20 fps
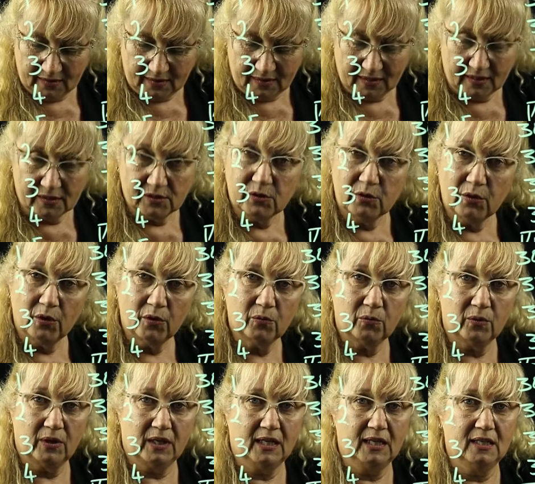does not
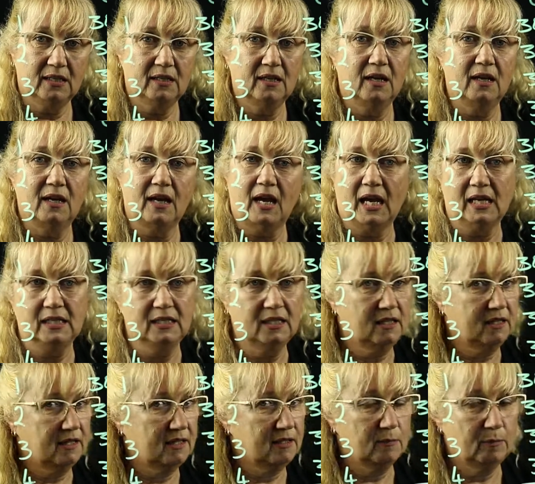read
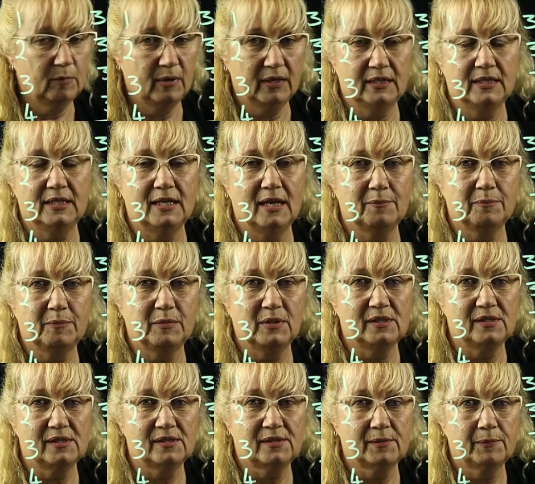anything but
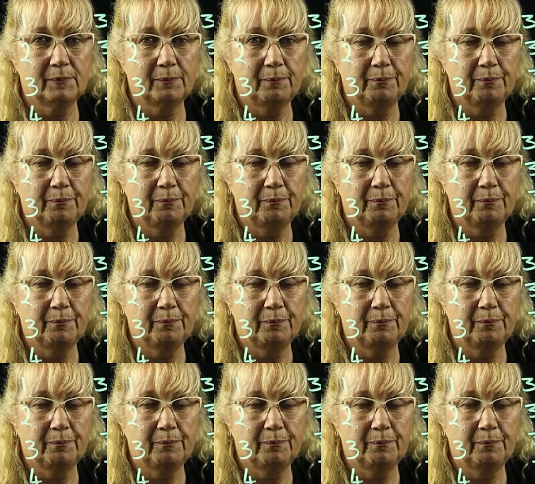numbers.